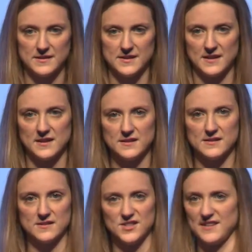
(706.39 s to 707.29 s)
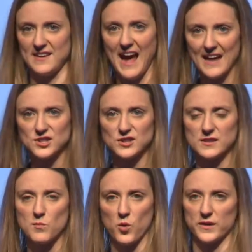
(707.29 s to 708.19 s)
The technology is
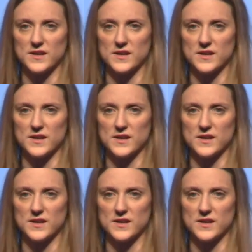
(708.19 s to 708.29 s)
actually more